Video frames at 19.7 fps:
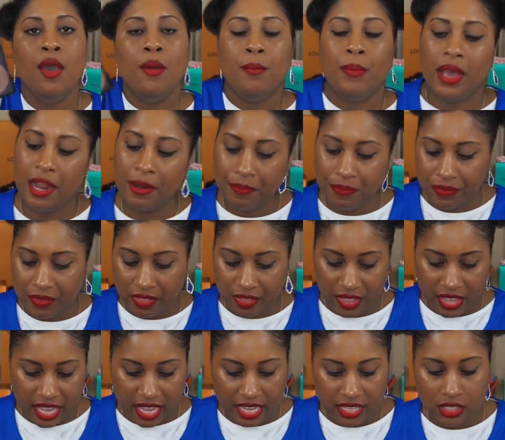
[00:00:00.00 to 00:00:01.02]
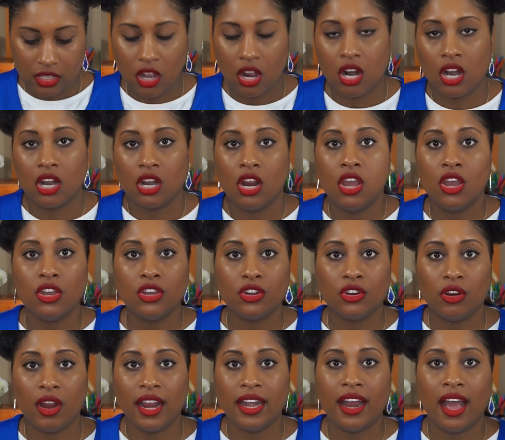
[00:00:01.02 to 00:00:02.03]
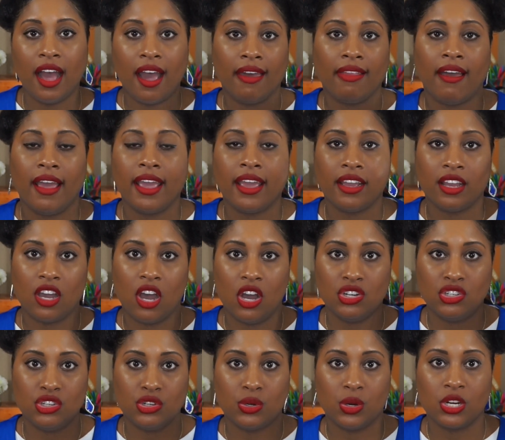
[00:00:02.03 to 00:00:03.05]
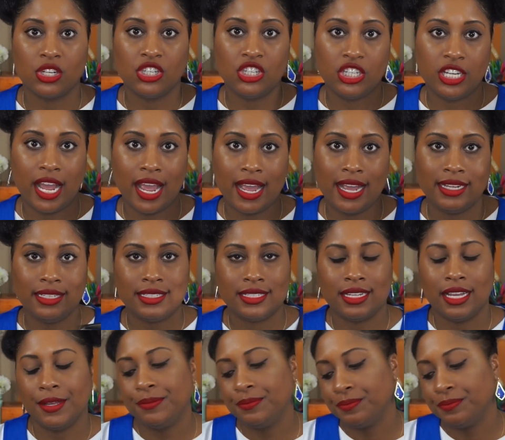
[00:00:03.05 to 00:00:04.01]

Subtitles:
But these are great highlight and contour shades.